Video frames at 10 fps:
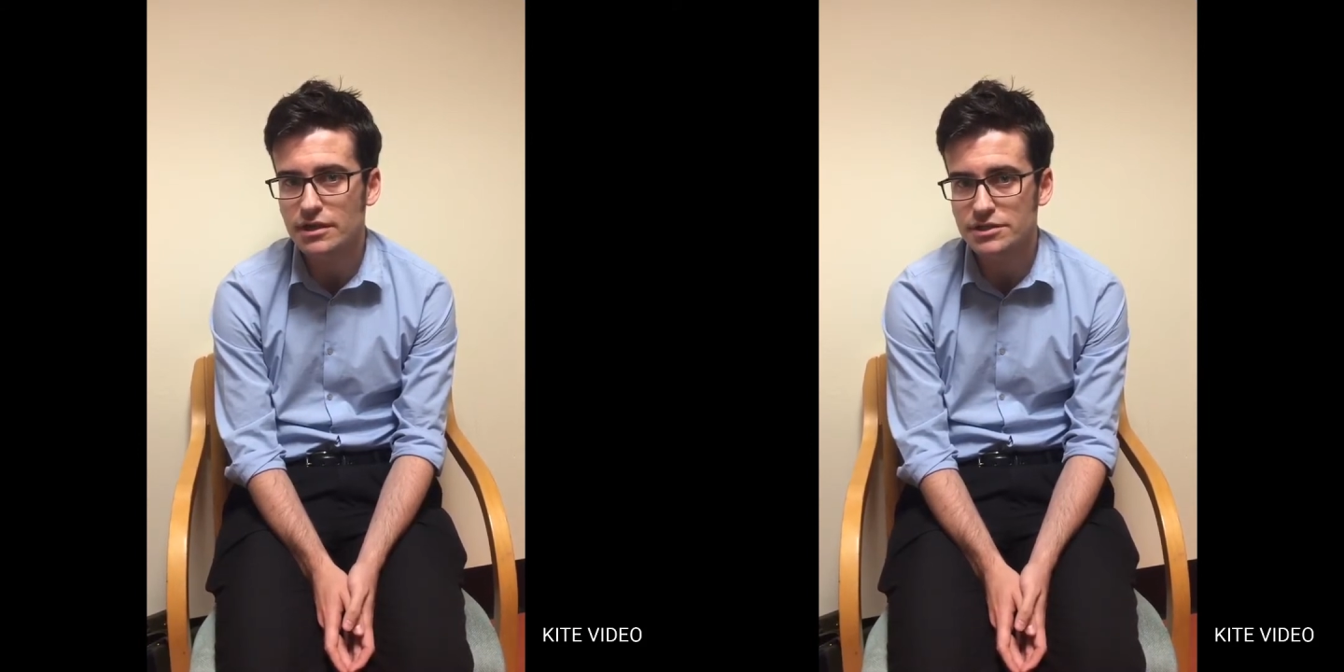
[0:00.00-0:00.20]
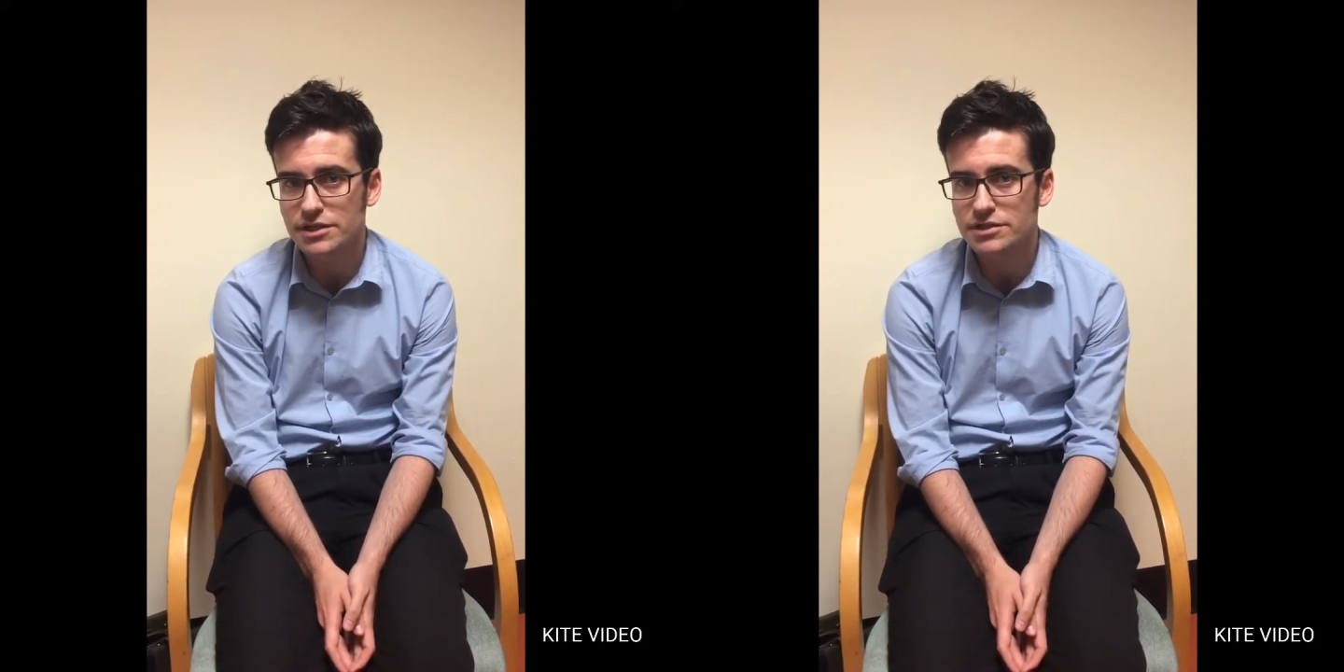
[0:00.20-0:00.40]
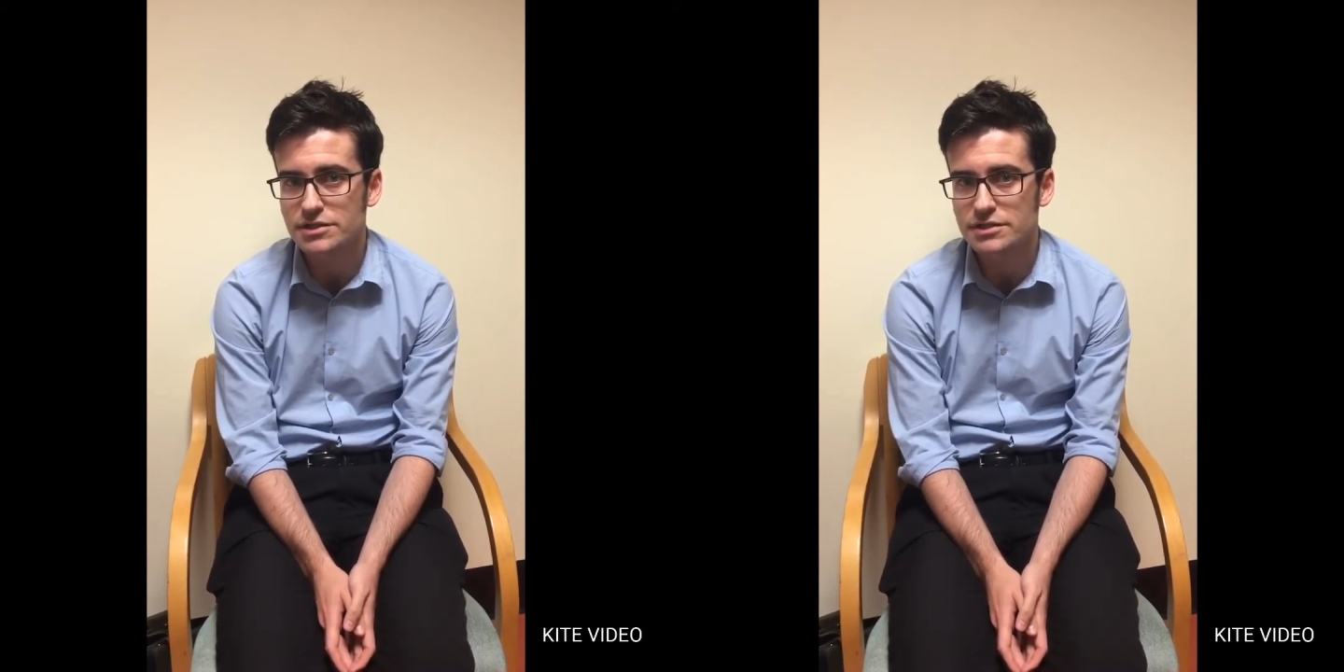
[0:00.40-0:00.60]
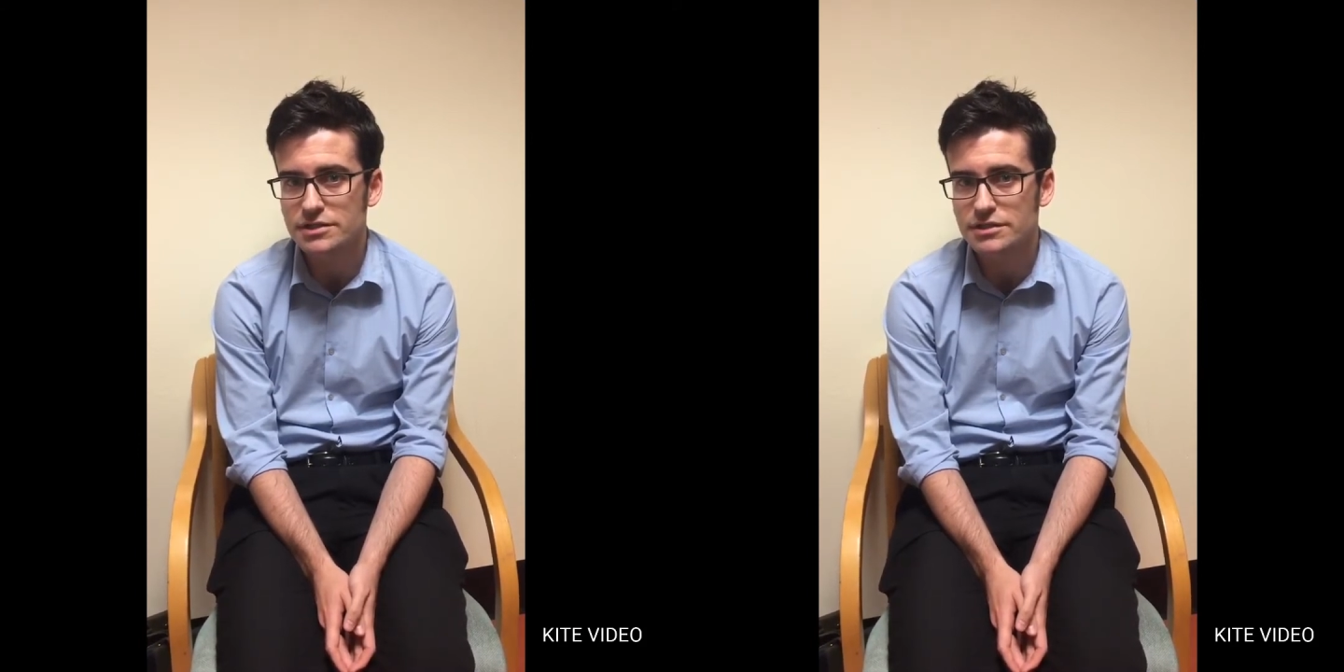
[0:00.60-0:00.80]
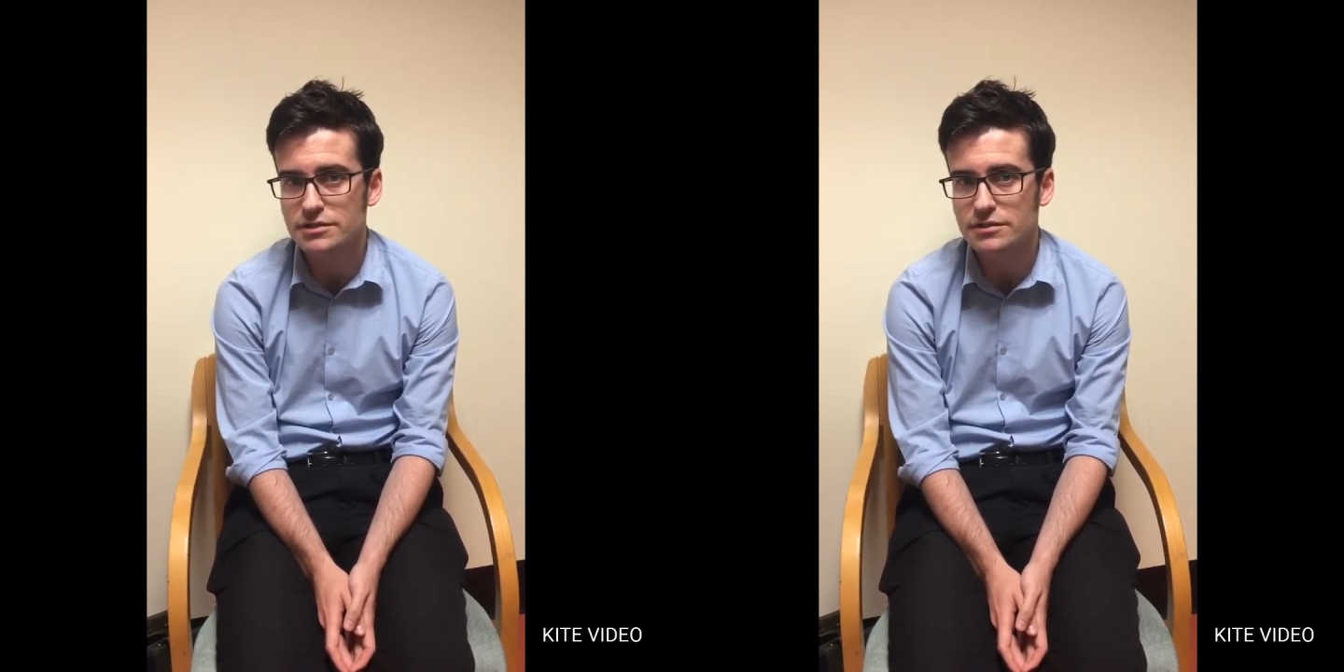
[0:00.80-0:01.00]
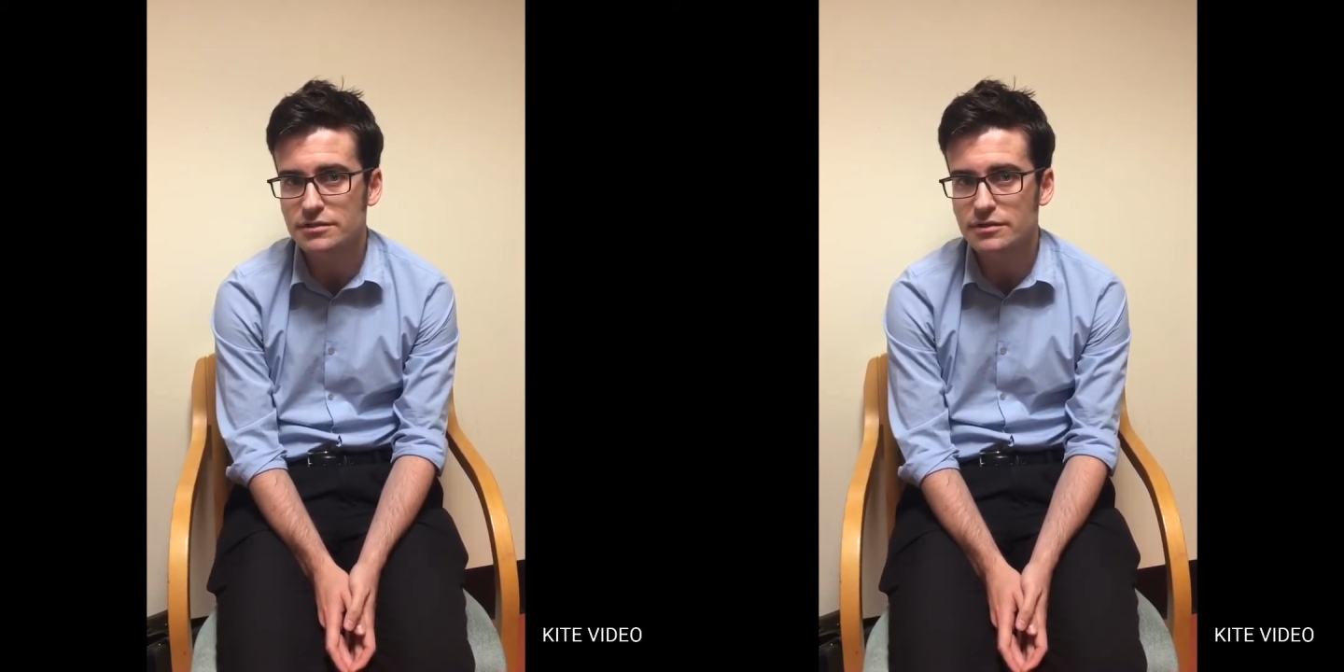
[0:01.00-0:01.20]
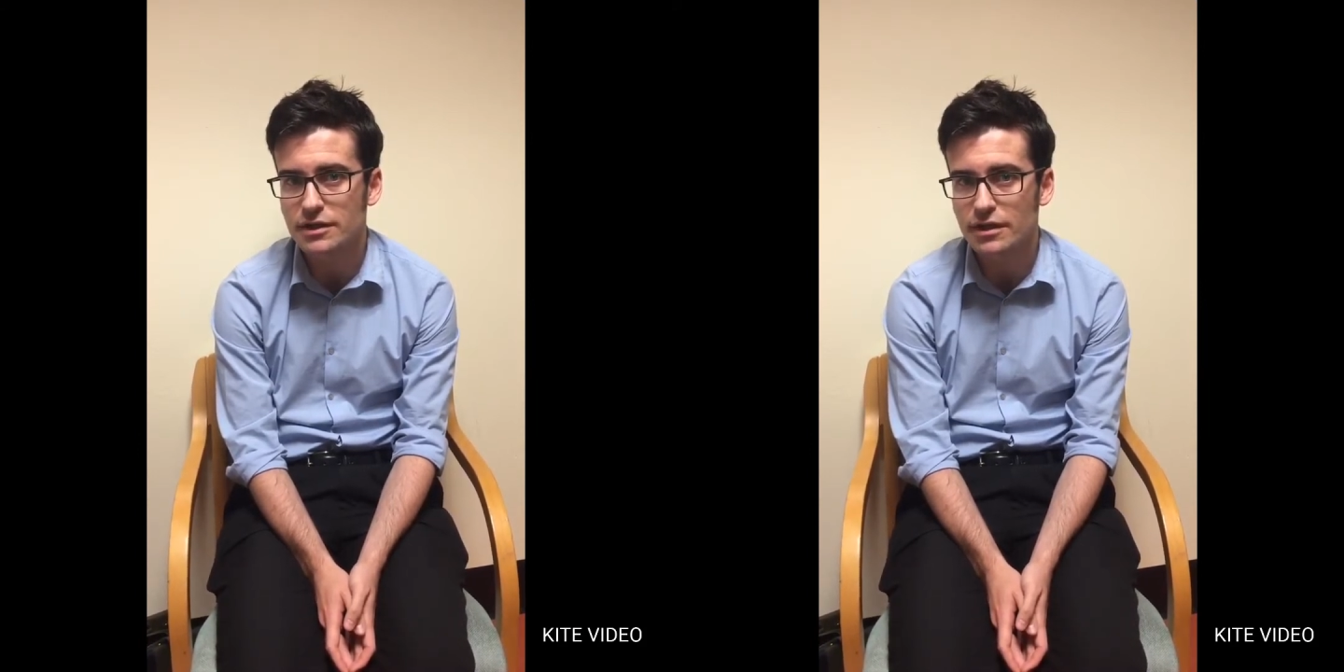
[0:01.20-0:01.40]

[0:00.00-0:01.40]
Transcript: adjacent to